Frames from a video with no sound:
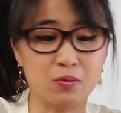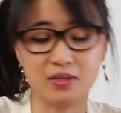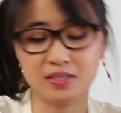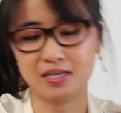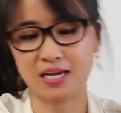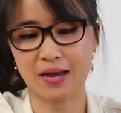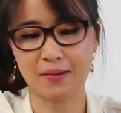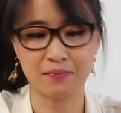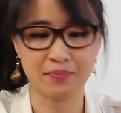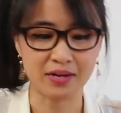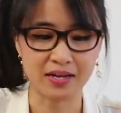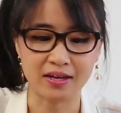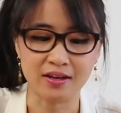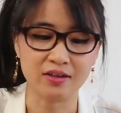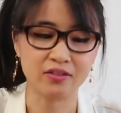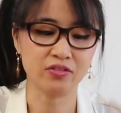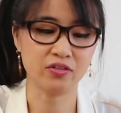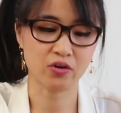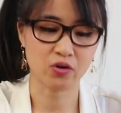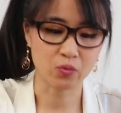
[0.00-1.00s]
what's happening
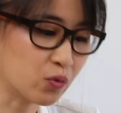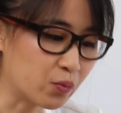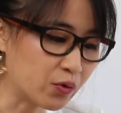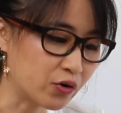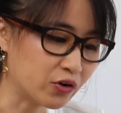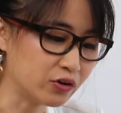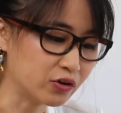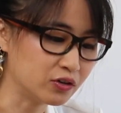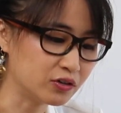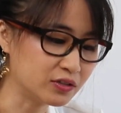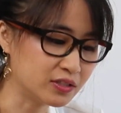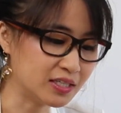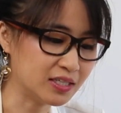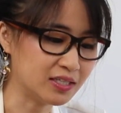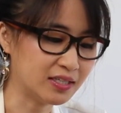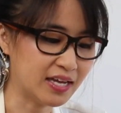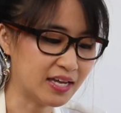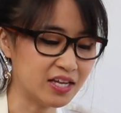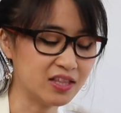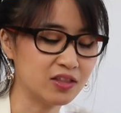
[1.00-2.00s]
in their world and
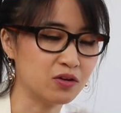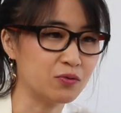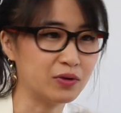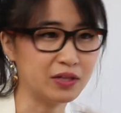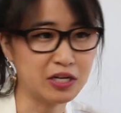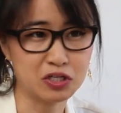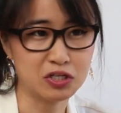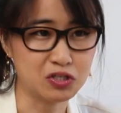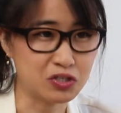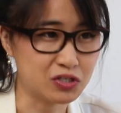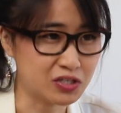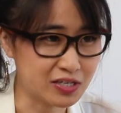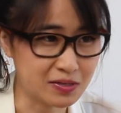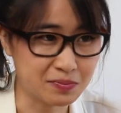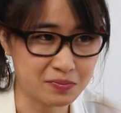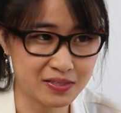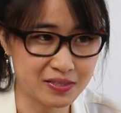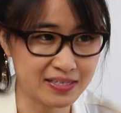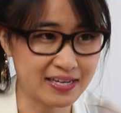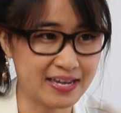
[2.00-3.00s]
like their
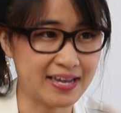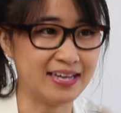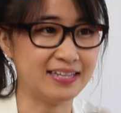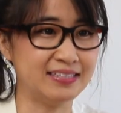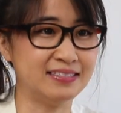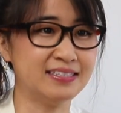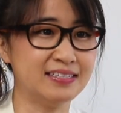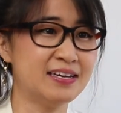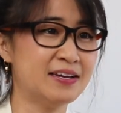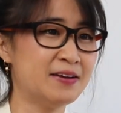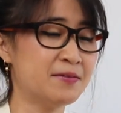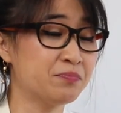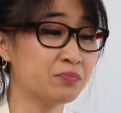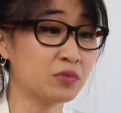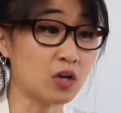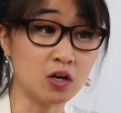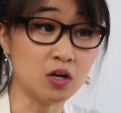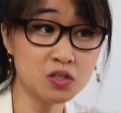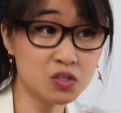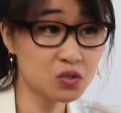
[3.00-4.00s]
relationships, and
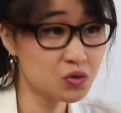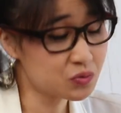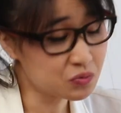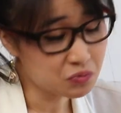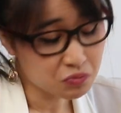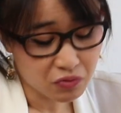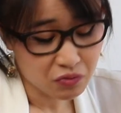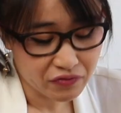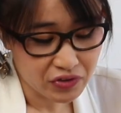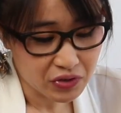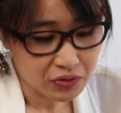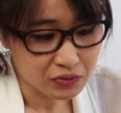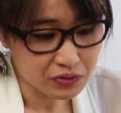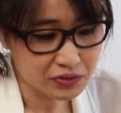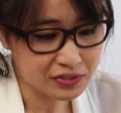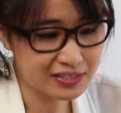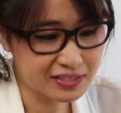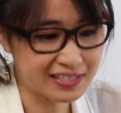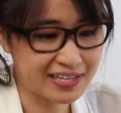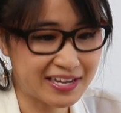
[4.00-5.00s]
also
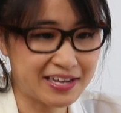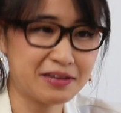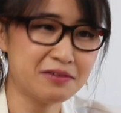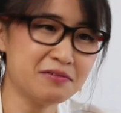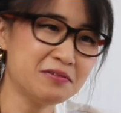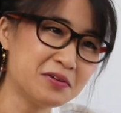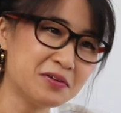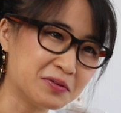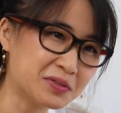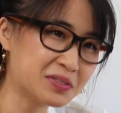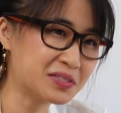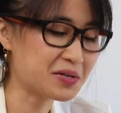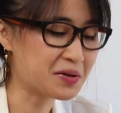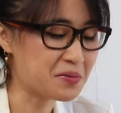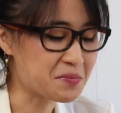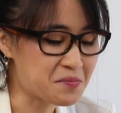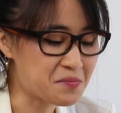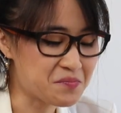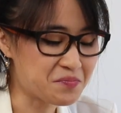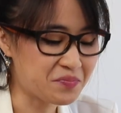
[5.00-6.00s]
reveals like
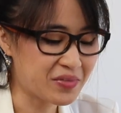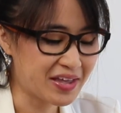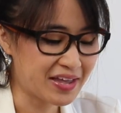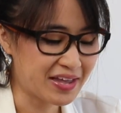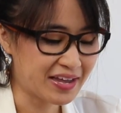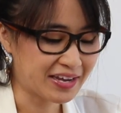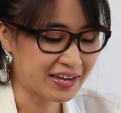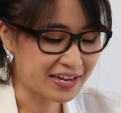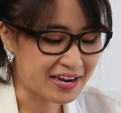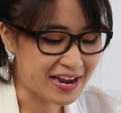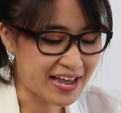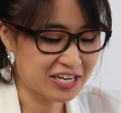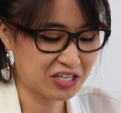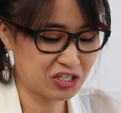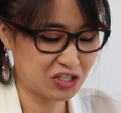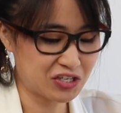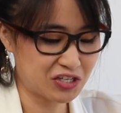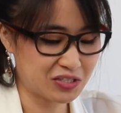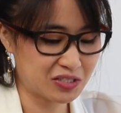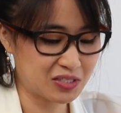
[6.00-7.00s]
some
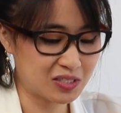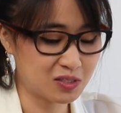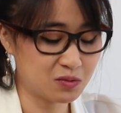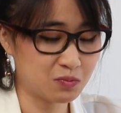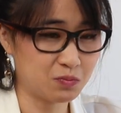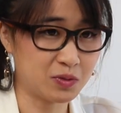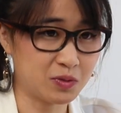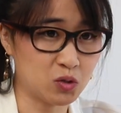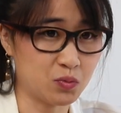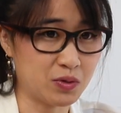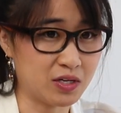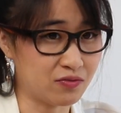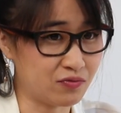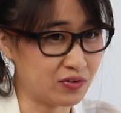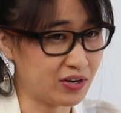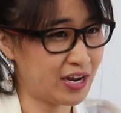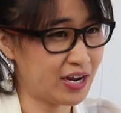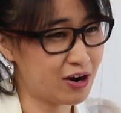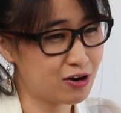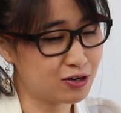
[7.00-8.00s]
connections between
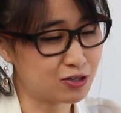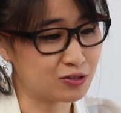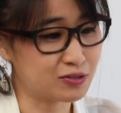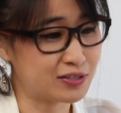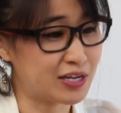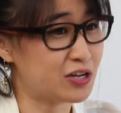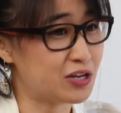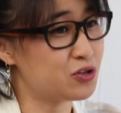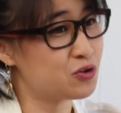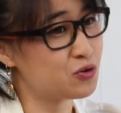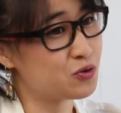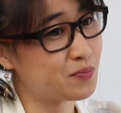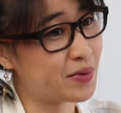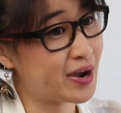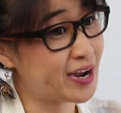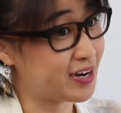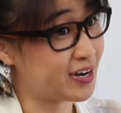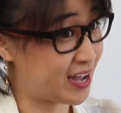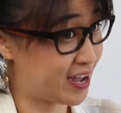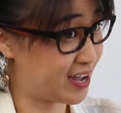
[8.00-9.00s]
different characters that you
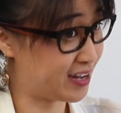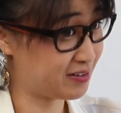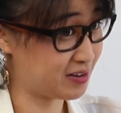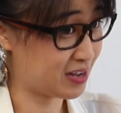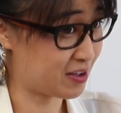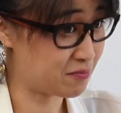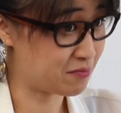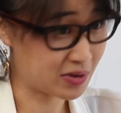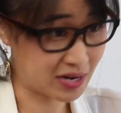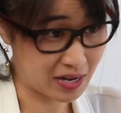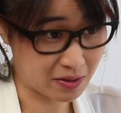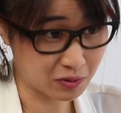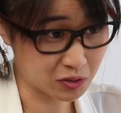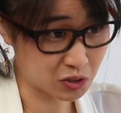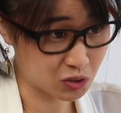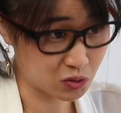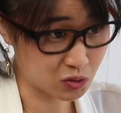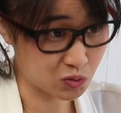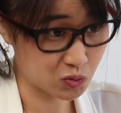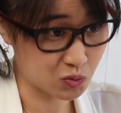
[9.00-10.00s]
might not have been able
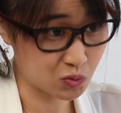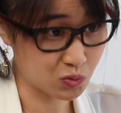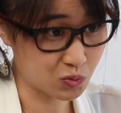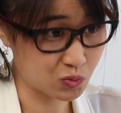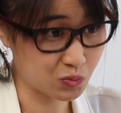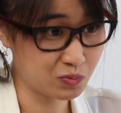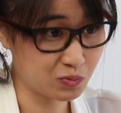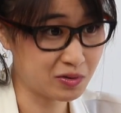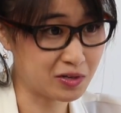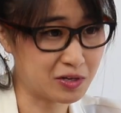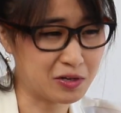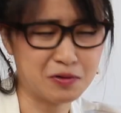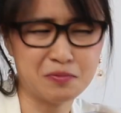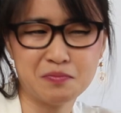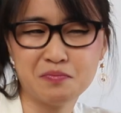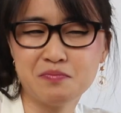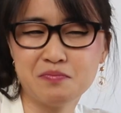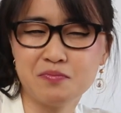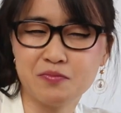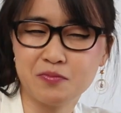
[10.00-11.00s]
to
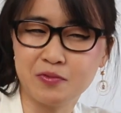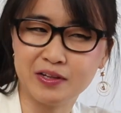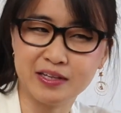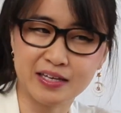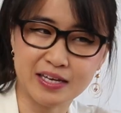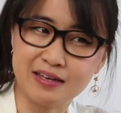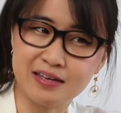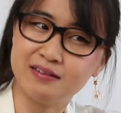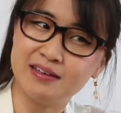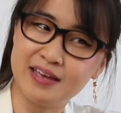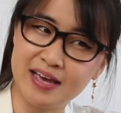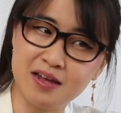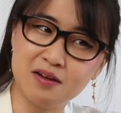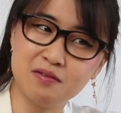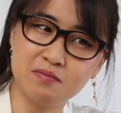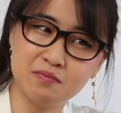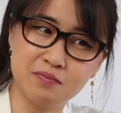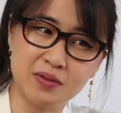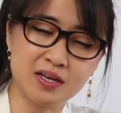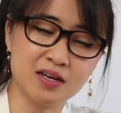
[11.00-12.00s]
really get
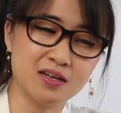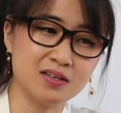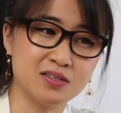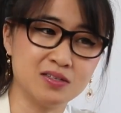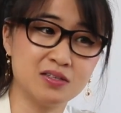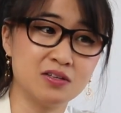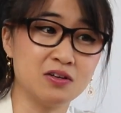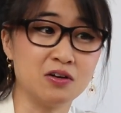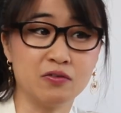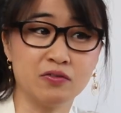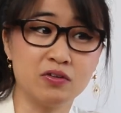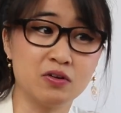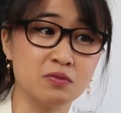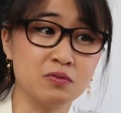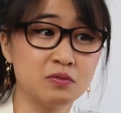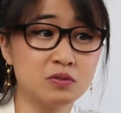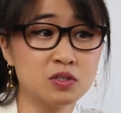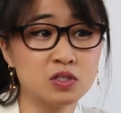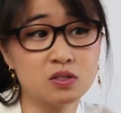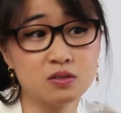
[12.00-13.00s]
because their
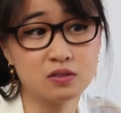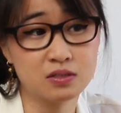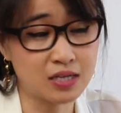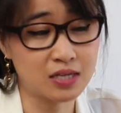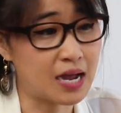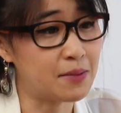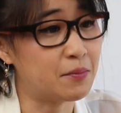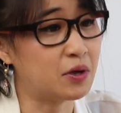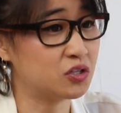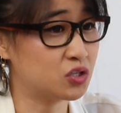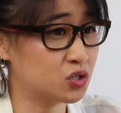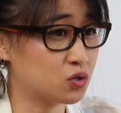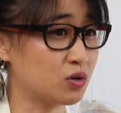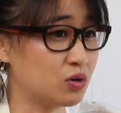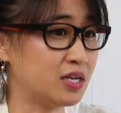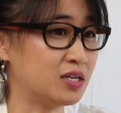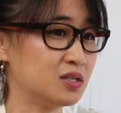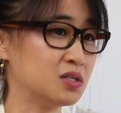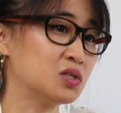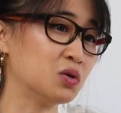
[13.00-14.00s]
time on
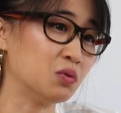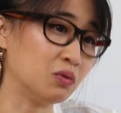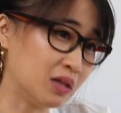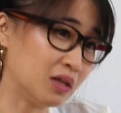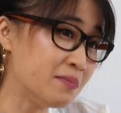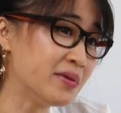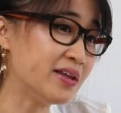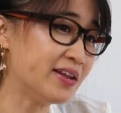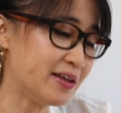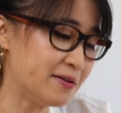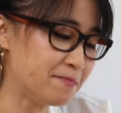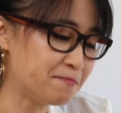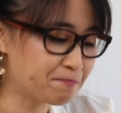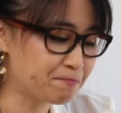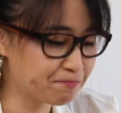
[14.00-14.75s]
screen is so limited.